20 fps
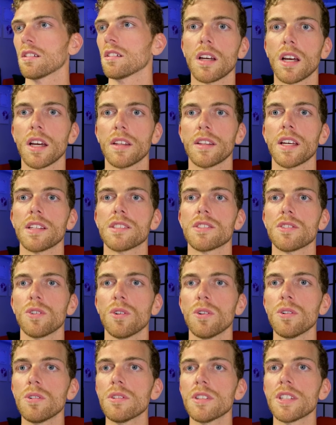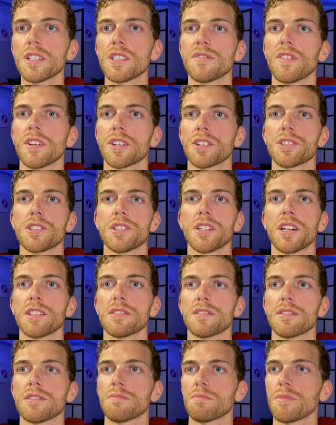And that's all this function
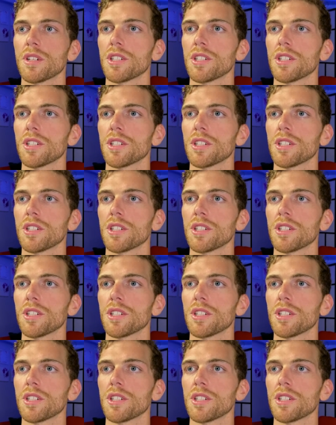does.